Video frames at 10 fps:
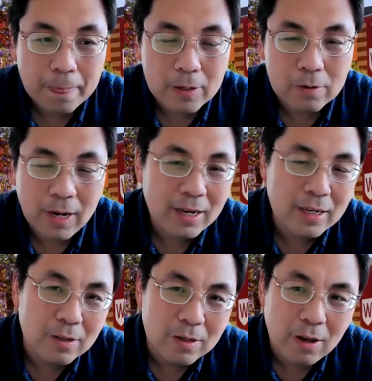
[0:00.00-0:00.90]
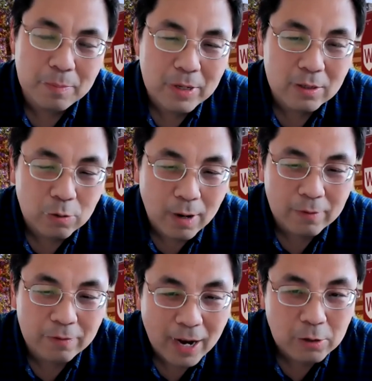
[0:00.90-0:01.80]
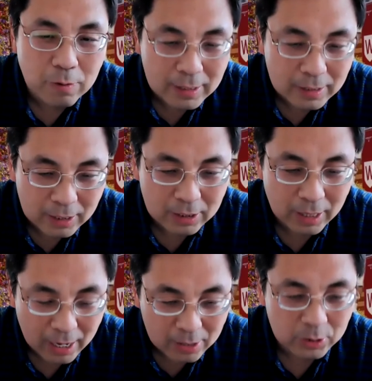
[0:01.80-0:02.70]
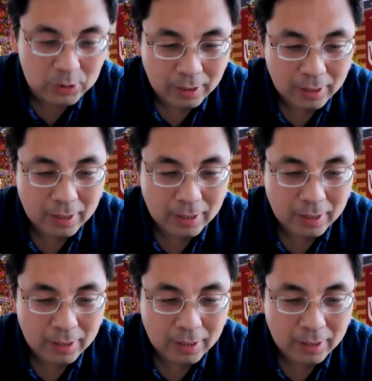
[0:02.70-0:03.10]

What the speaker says: You like it or not, I mean, the fan translation is